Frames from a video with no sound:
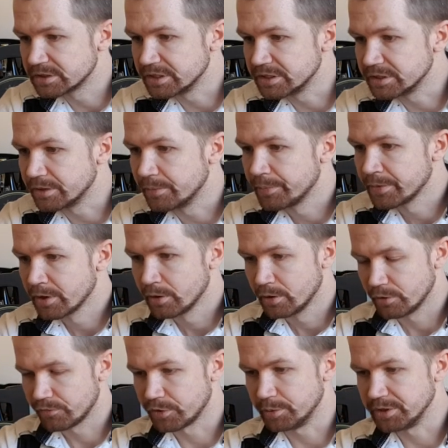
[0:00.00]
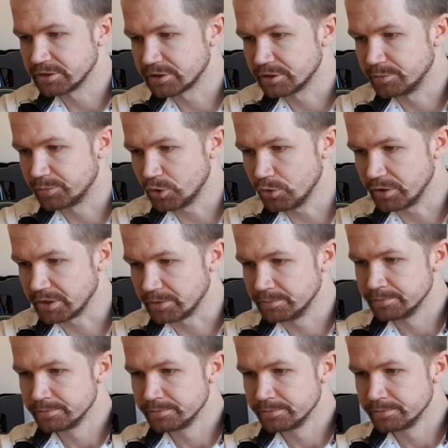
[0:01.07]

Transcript: brewing.